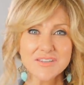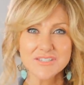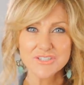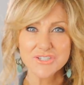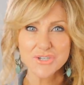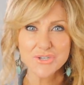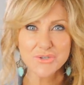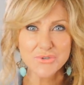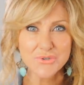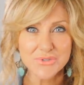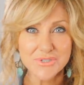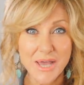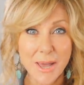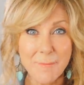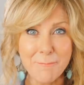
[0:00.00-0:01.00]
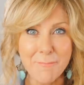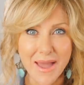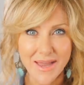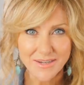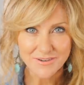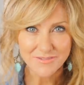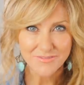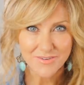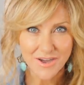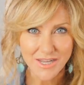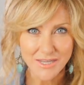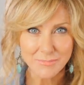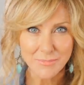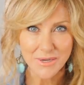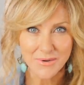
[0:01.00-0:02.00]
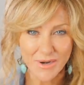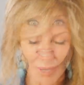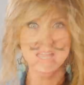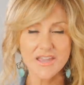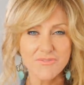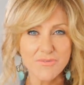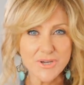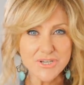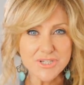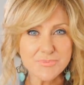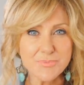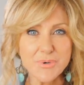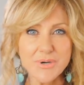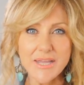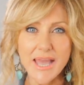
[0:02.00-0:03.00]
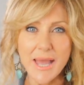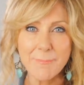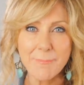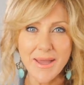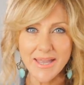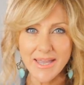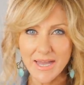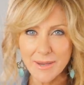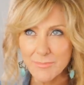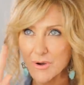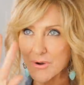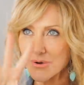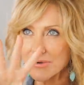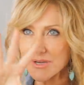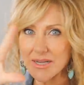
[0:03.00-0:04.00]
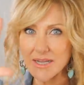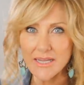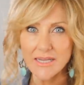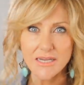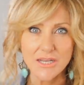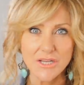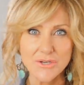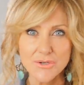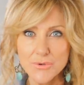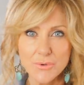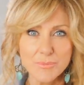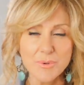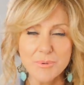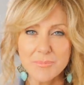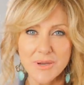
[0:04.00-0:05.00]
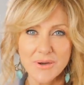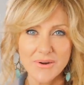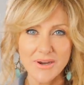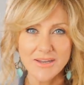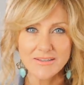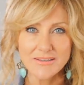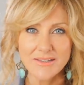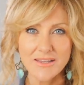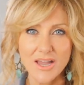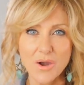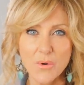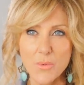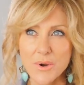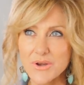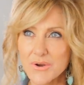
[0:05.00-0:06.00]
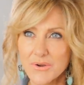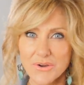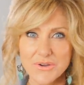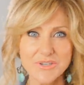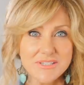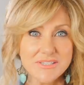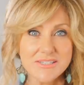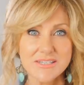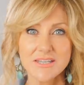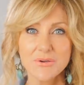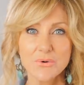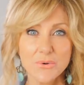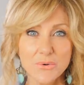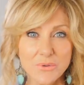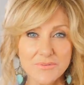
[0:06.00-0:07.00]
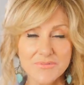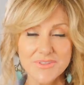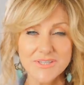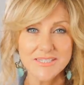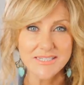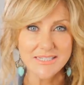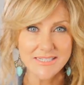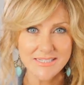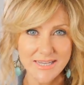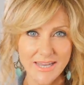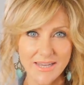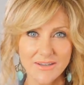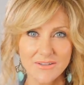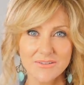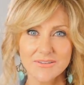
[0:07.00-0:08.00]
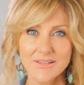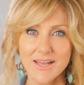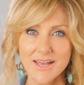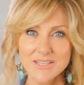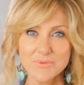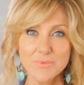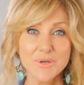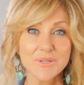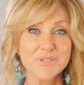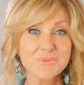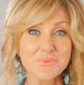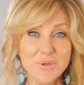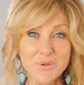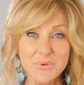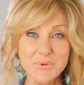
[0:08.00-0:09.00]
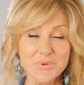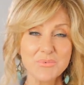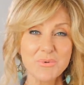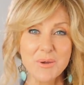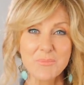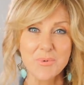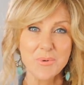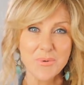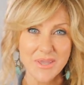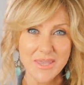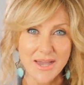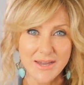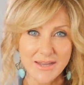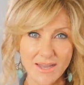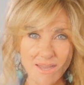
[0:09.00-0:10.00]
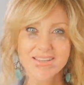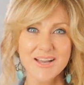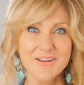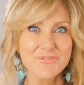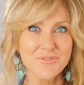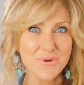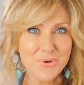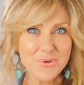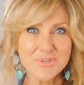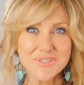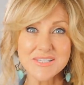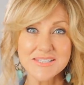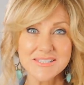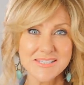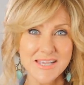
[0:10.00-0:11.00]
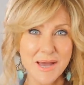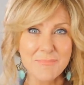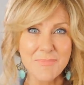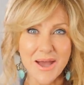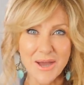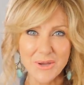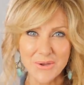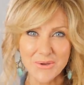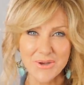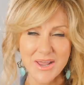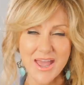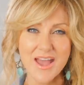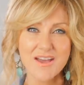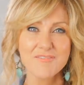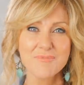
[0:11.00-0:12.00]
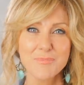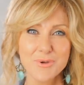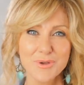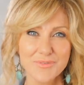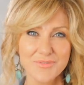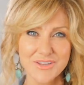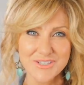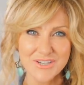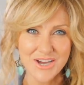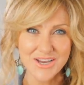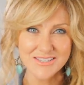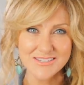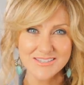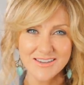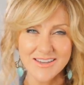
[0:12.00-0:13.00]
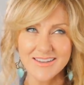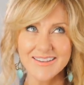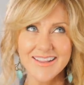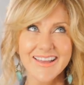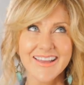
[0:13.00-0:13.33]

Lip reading: is to use a magnifying mirror. If we're just putting our makeup on in a normal mirror, we're not going to see all of the detail as well as we could when we were younger. Of course, some are going to have perfect eyesight,